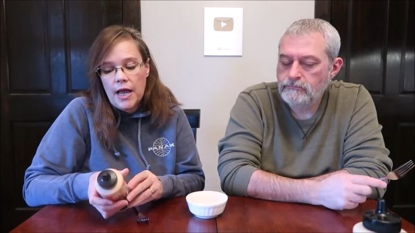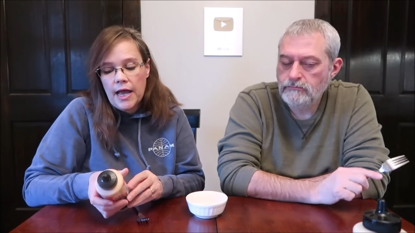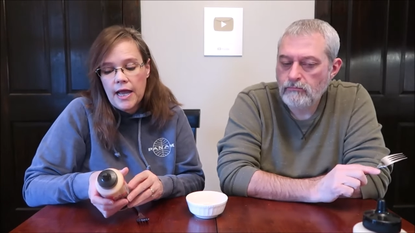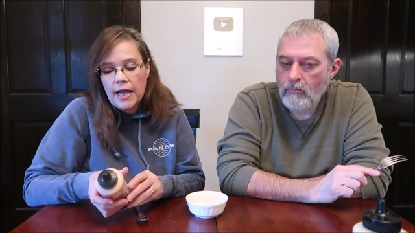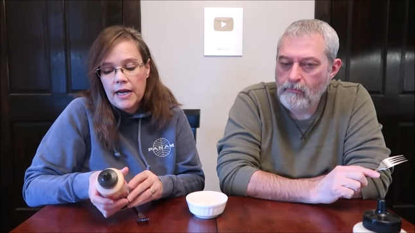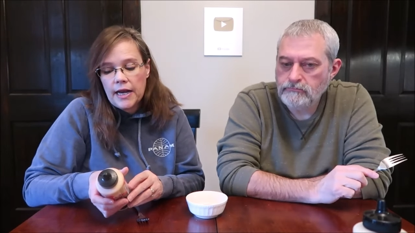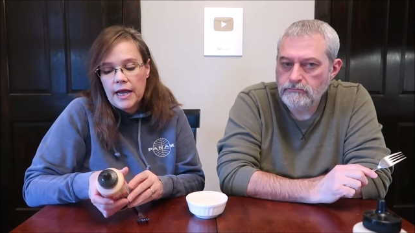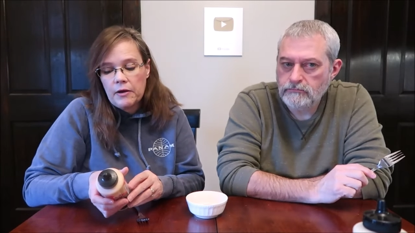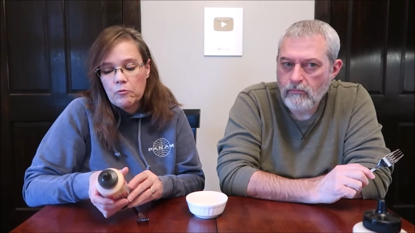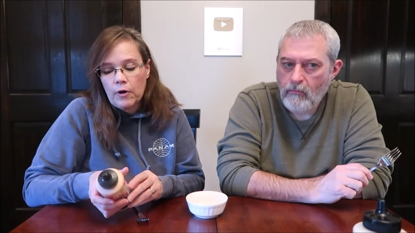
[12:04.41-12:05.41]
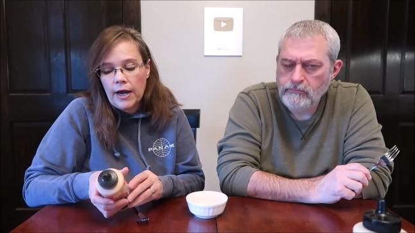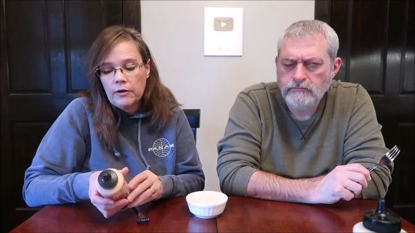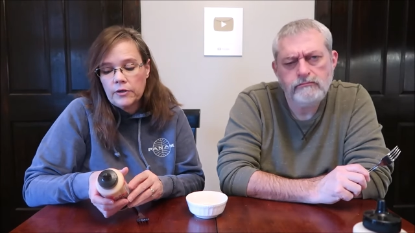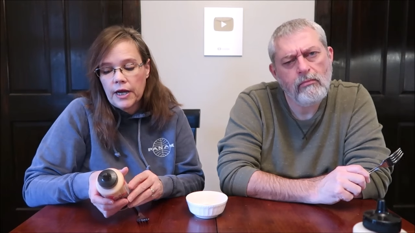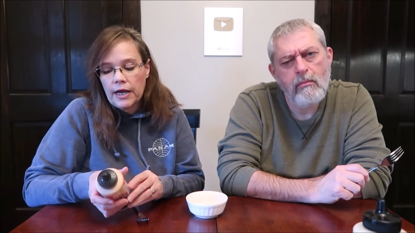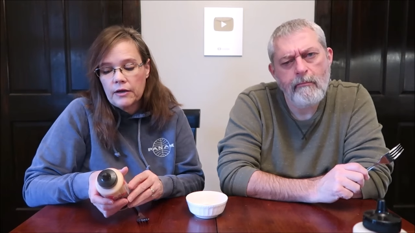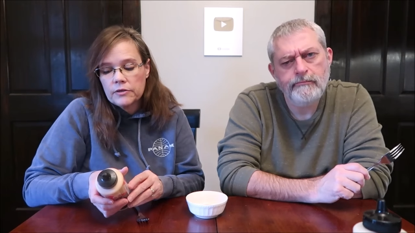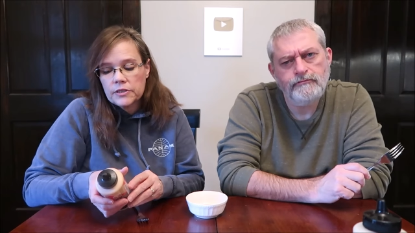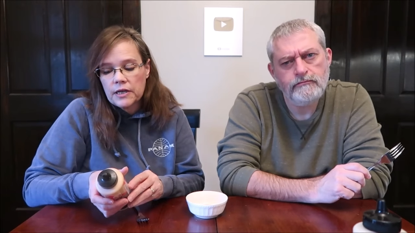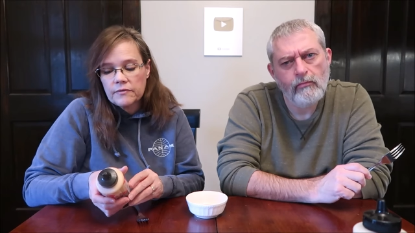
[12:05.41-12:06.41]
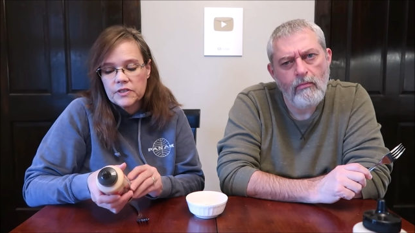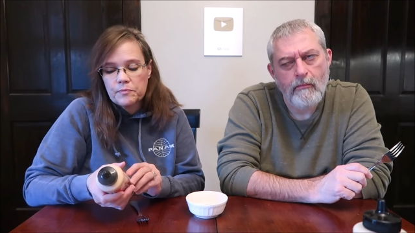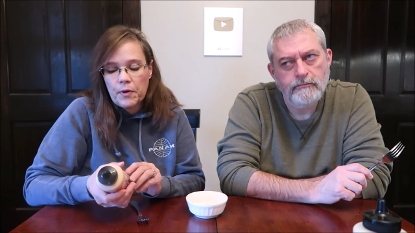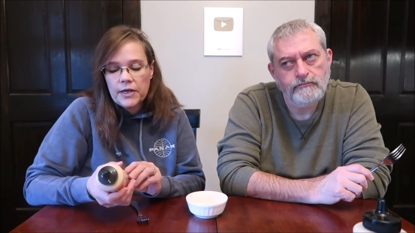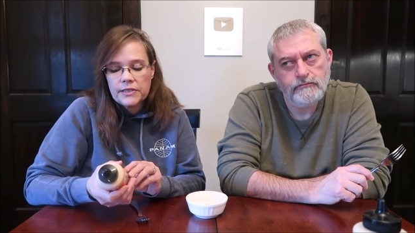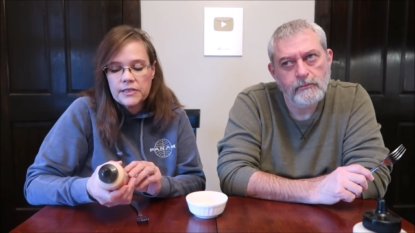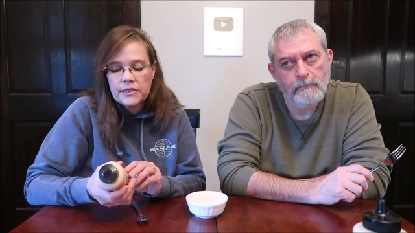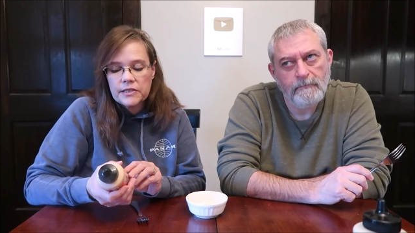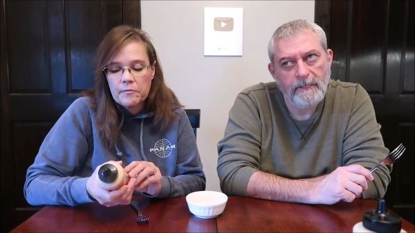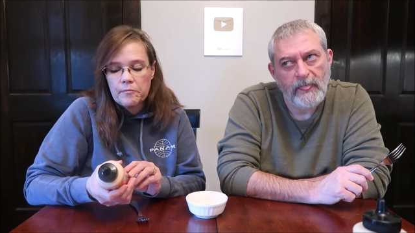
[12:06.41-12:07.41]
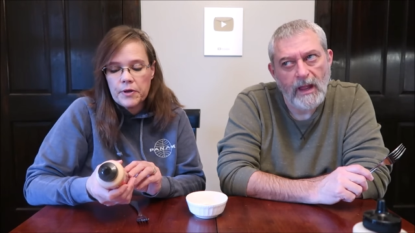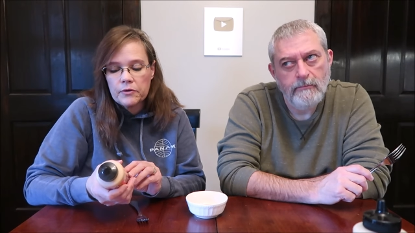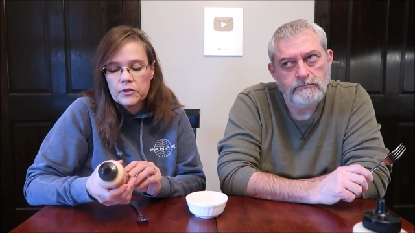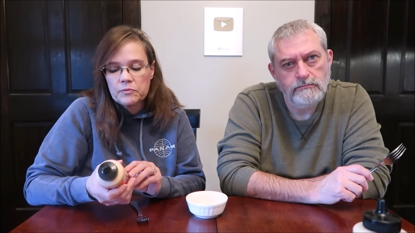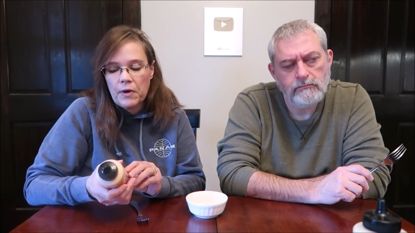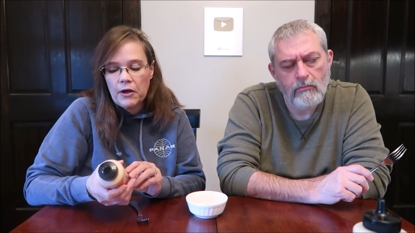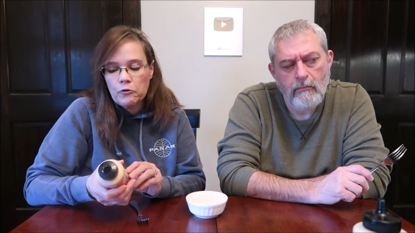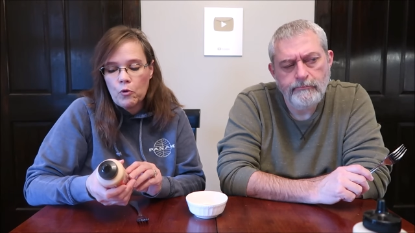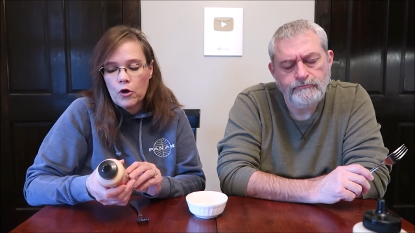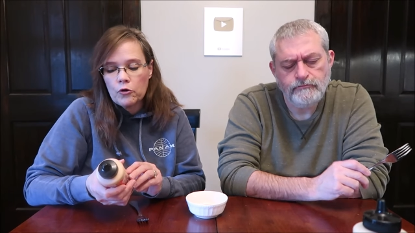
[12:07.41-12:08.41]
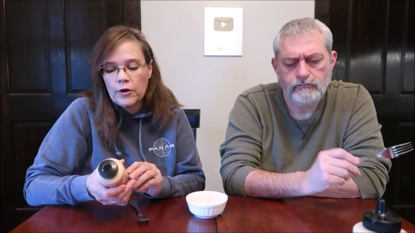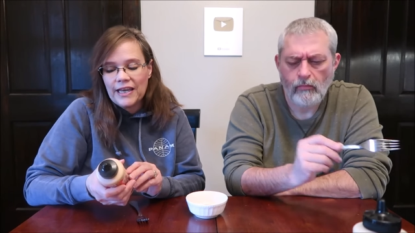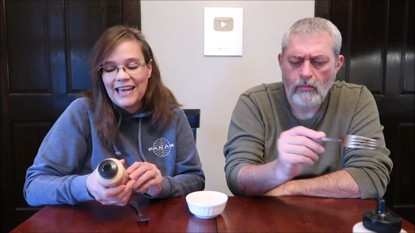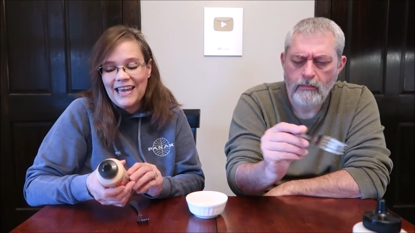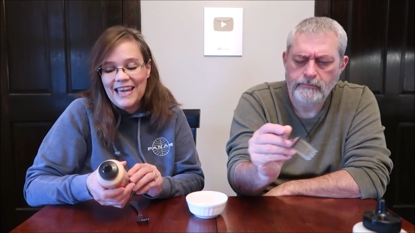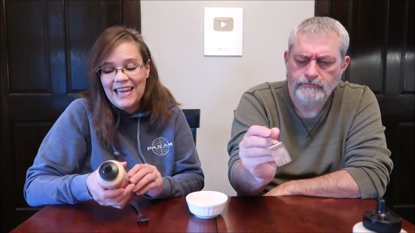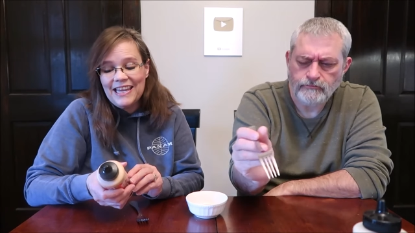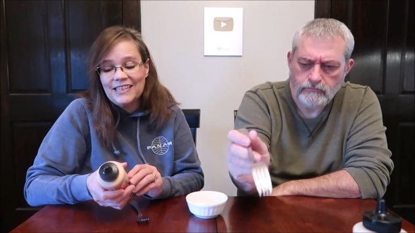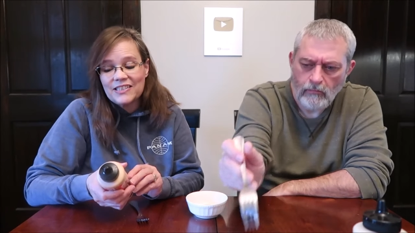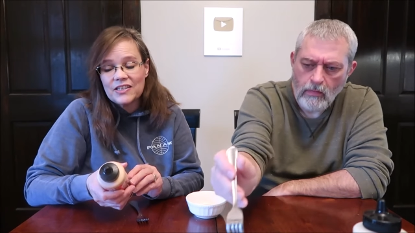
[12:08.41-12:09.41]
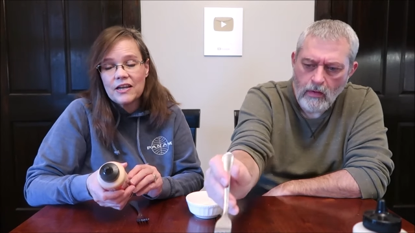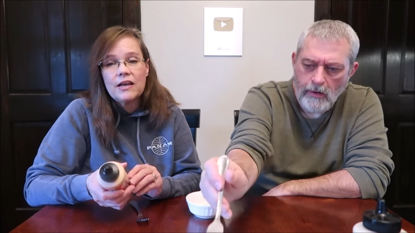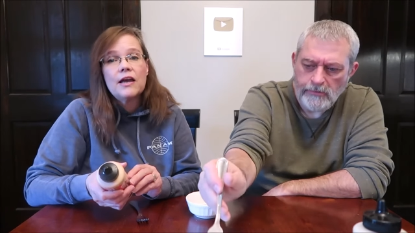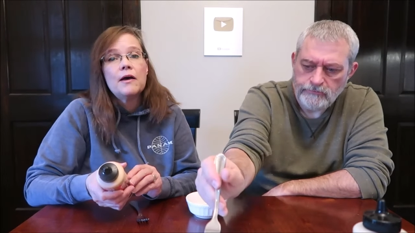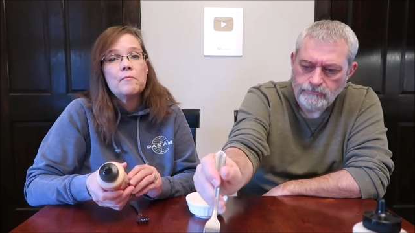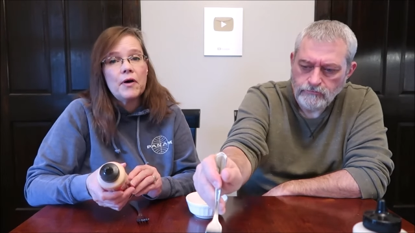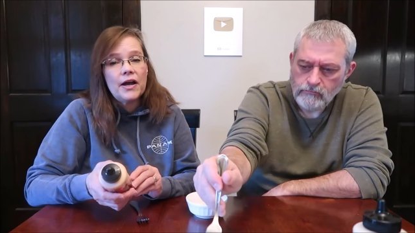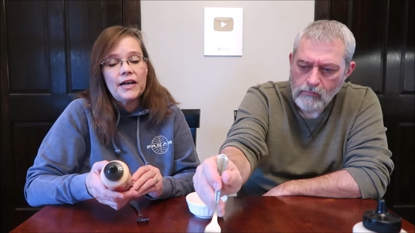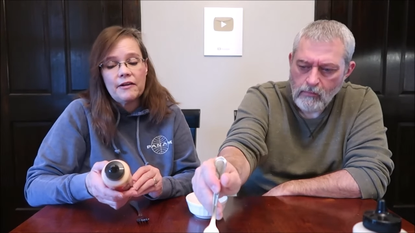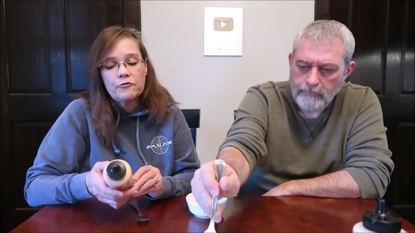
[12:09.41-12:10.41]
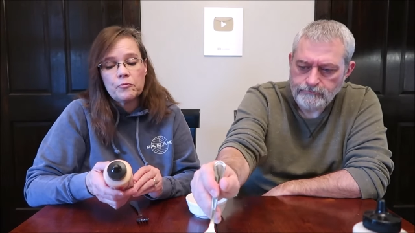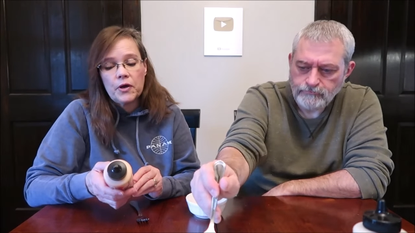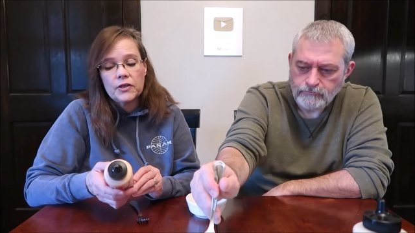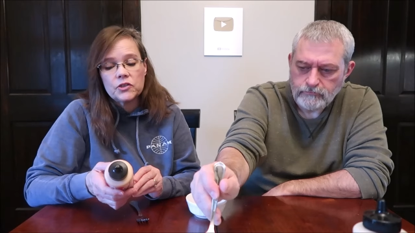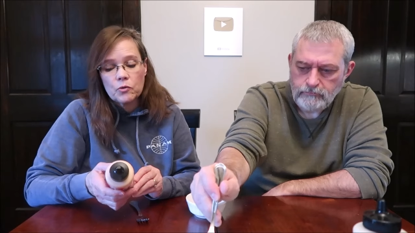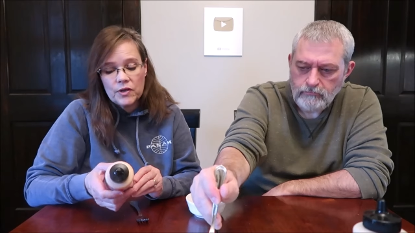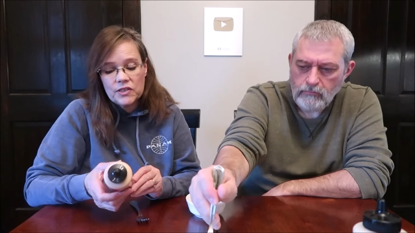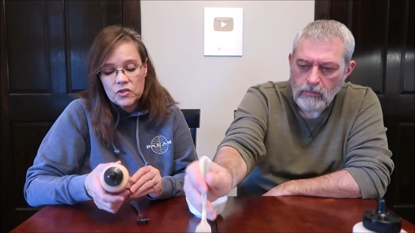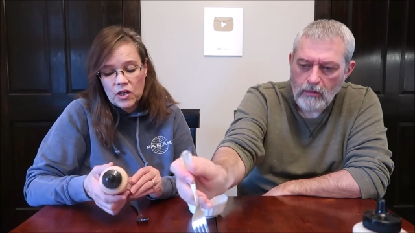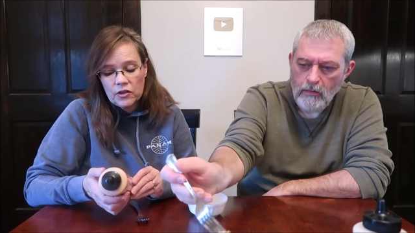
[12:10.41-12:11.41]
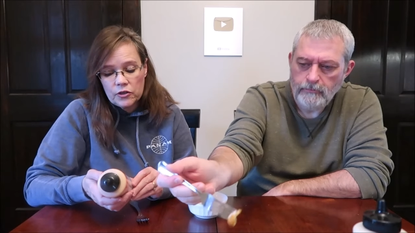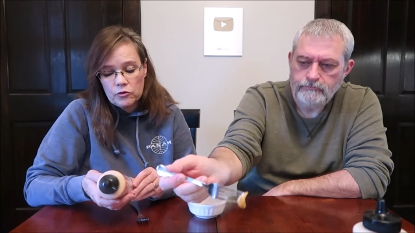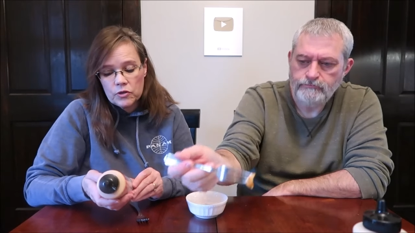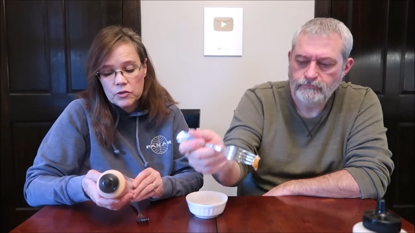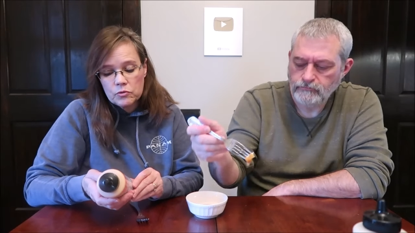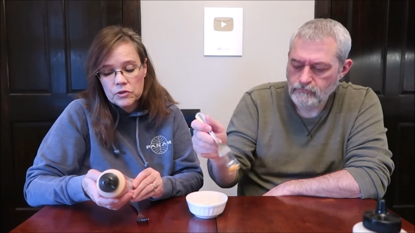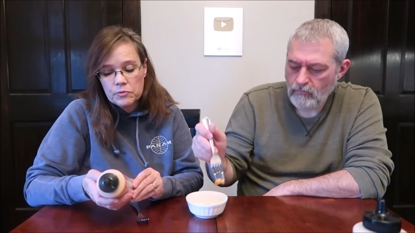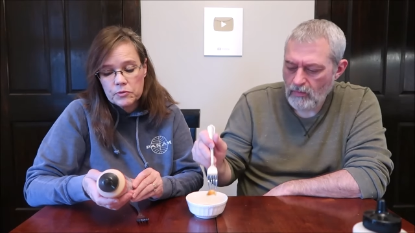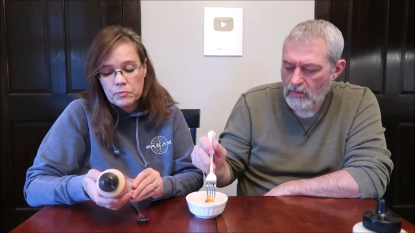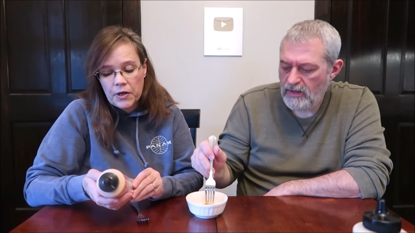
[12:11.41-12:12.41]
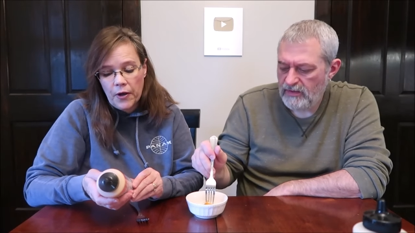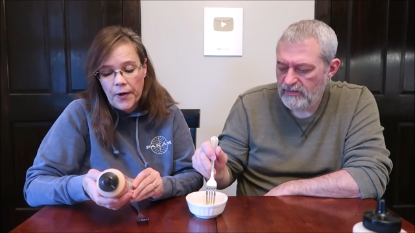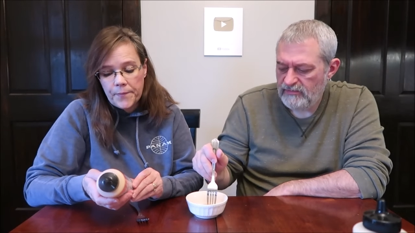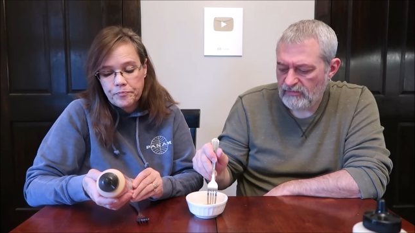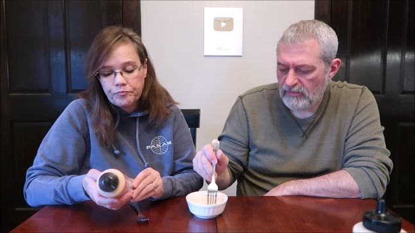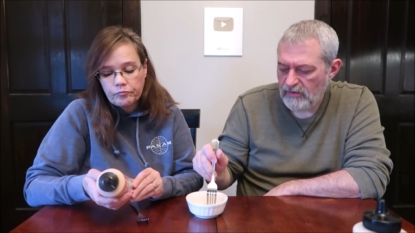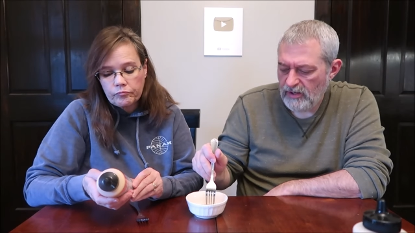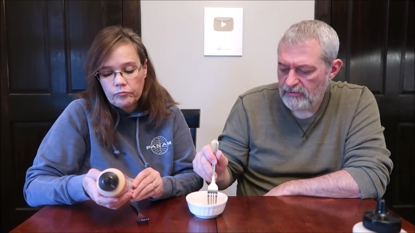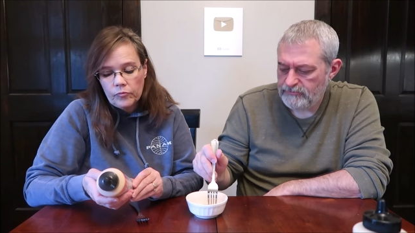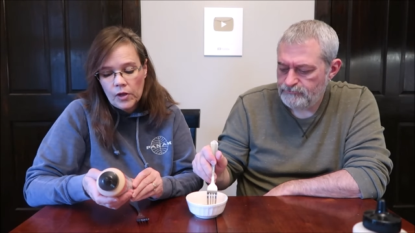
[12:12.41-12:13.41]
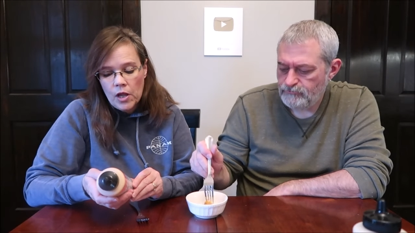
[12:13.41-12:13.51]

Speaker 1: and a roundhouse of spices that builds mouthwatering heat bite after bite. So it's telling you this one's supposed to be it hot. It's a little hotter.